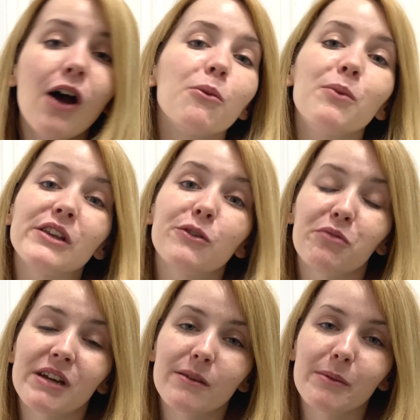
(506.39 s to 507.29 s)
which
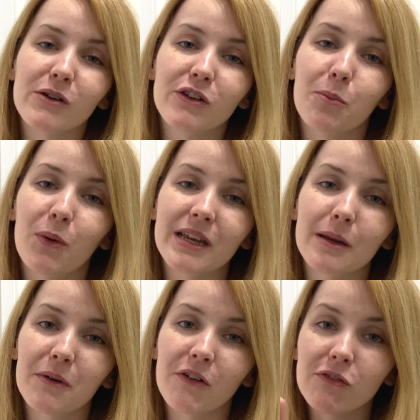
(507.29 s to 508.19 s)
brings me on to point
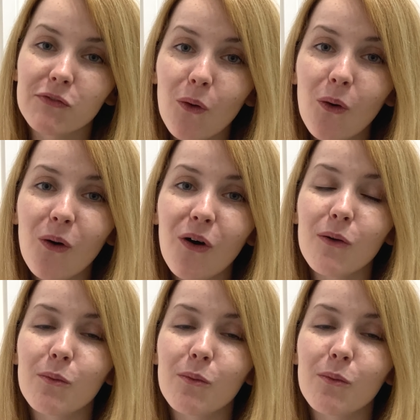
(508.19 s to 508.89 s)
number 4,